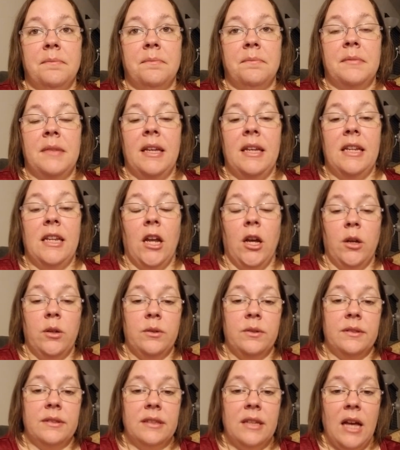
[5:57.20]
He
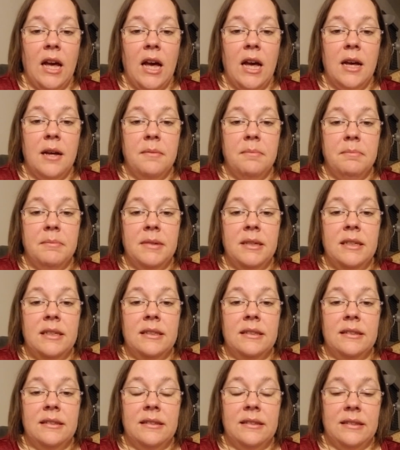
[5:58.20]
knows come,
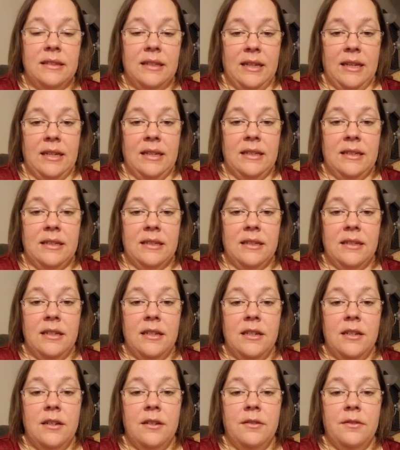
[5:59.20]
sit,
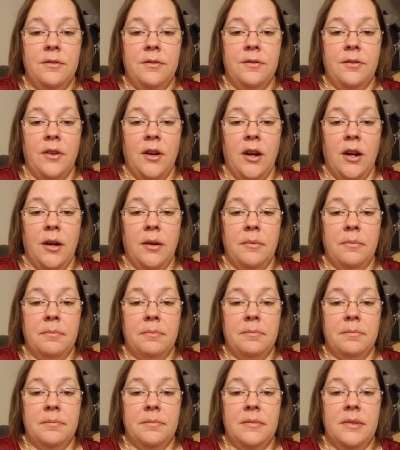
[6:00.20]

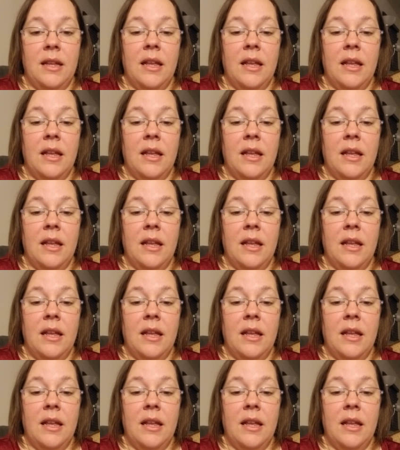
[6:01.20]
from